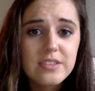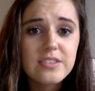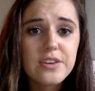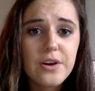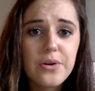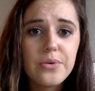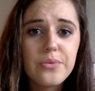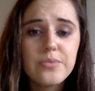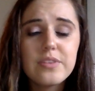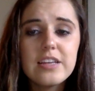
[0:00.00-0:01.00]

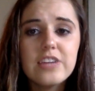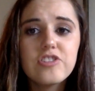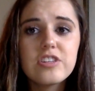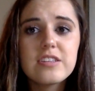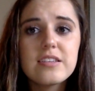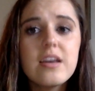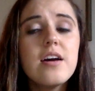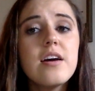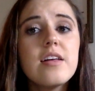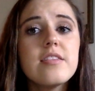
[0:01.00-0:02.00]
So it's just
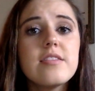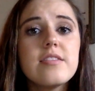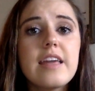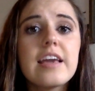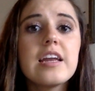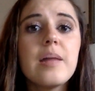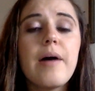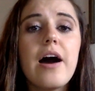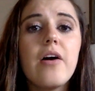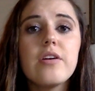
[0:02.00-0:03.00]
thinking
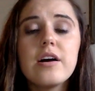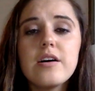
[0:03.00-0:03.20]
about